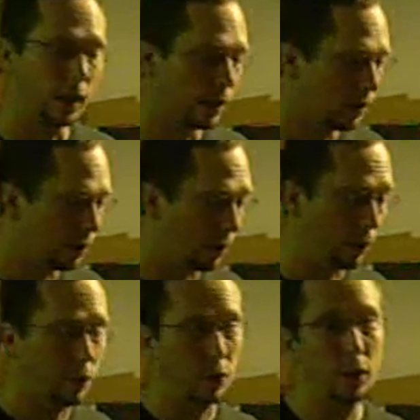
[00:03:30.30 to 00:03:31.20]
and this is a
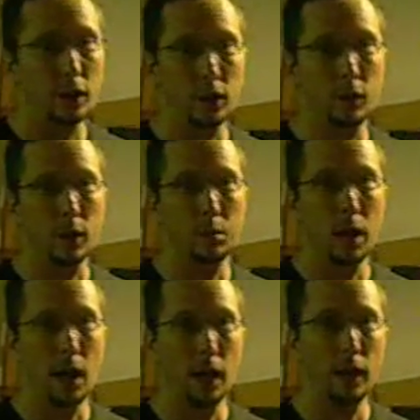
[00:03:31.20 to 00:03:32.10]
30 degree
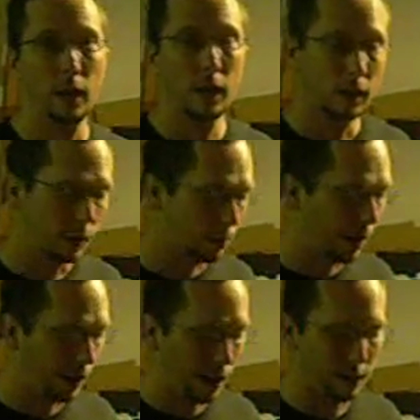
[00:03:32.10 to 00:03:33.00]
bag. This
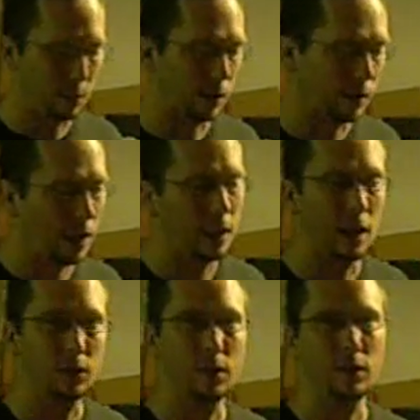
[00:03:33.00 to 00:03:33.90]
bag has about 10
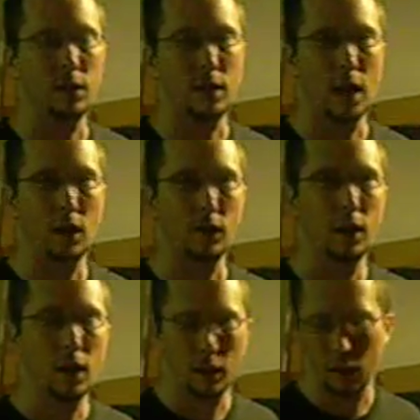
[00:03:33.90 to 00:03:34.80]
ounces of down.
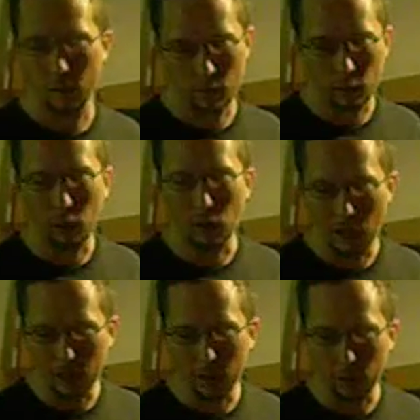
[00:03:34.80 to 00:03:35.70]
It's a little
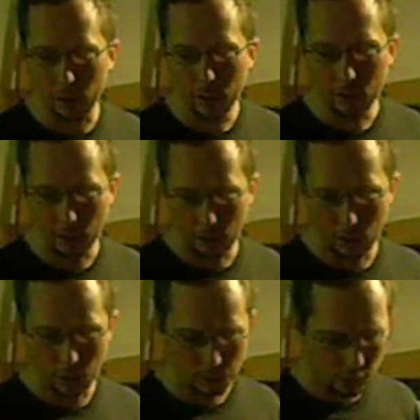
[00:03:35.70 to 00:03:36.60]
lighter,
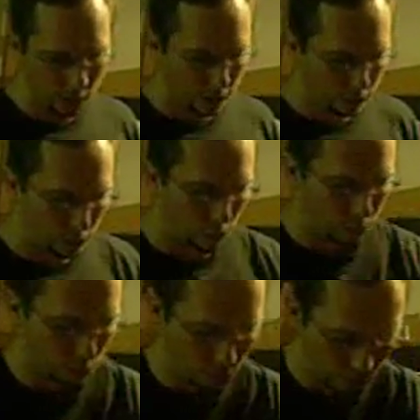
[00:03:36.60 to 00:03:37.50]
but it has
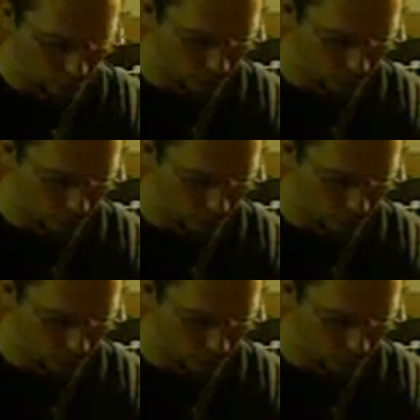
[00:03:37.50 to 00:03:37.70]
super stretch